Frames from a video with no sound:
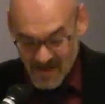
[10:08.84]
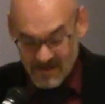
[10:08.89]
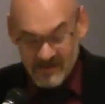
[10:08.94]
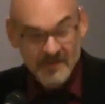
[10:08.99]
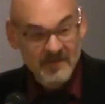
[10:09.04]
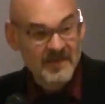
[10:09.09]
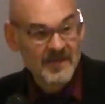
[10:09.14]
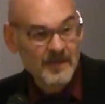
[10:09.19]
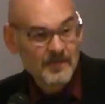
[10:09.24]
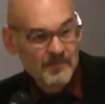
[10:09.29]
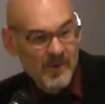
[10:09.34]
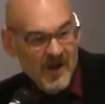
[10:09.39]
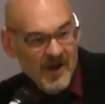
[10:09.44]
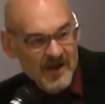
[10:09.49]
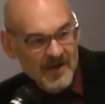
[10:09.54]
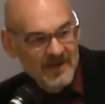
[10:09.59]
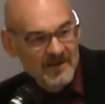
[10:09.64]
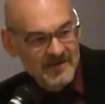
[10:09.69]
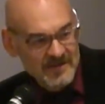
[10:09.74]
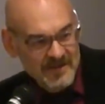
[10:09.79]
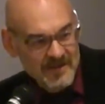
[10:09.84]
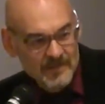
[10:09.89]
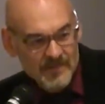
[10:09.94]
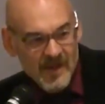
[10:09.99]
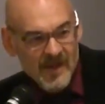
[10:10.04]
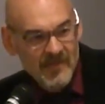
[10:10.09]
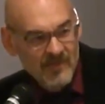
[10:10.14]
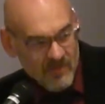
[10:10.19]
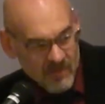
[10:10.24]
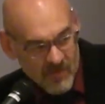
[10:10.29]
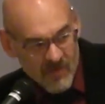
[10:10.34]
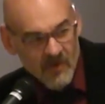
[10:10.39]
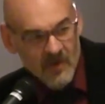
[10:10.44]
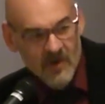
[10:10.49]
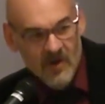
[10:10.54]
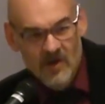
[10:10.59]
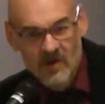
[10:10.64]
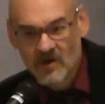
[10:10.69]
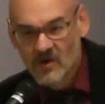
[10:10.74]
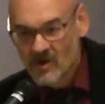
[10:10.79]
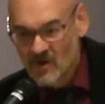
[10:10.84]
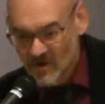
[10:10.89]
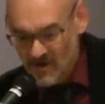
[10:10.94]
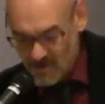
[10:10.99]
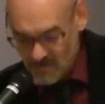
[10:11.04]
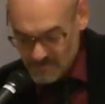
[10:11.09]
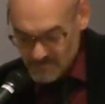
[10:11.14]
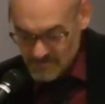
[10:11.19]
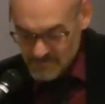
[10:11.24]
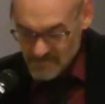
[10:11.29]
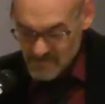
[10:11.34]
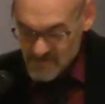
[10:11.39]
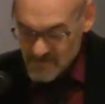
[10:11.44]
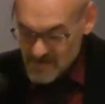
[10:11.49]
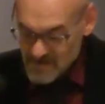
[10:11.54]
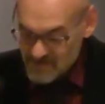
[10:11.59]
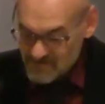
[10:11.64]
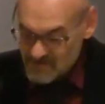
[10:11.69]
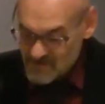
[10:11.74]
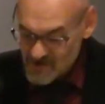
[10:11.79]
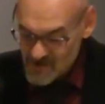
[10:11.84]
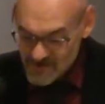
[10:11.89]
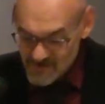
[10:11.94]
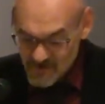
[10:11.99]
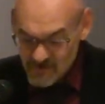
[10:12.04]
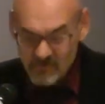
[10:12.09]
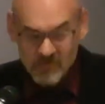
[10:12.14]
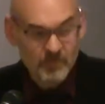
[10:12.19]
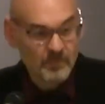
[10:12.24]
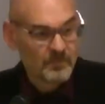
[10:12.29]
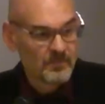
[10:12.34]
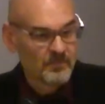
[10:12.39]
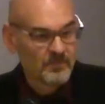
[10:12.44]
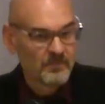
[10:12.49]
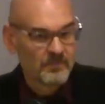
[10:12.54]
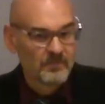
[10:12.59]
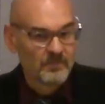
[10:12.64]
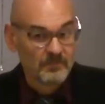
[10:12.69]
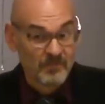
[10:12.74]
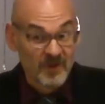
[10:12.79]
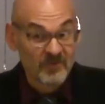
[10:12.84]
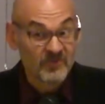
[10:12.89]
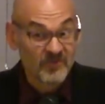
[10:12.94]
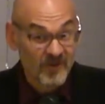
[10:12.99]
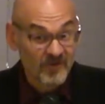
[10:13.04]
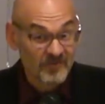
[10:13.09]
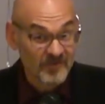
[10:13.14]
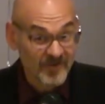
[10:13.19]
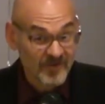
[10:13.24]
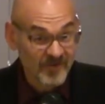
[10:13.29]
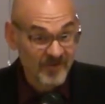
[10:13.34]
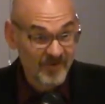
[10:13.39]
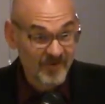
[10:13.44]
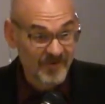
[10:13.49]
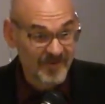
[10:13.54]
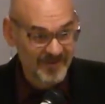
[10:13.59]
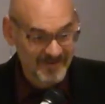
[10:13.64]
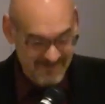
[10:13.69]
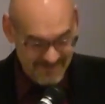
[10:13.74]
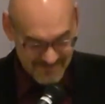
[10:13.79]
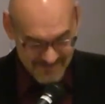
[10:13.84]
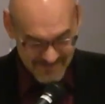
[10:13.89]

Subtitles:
Keep on it. Keep out on the long haul. For others, myself included,